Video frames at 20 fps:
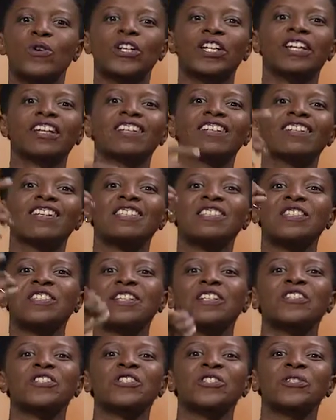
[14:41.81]
Okay, let's
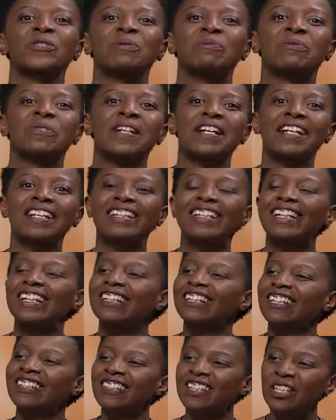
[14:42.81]
take a short break
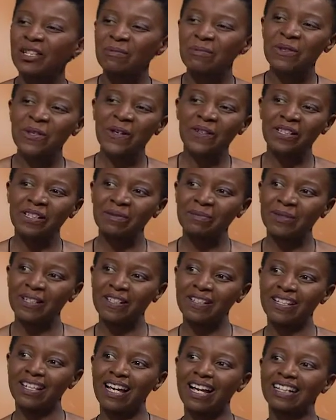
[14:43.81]
and then keep talking
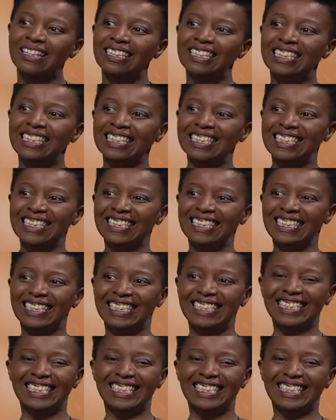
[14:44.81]
about that. You got it.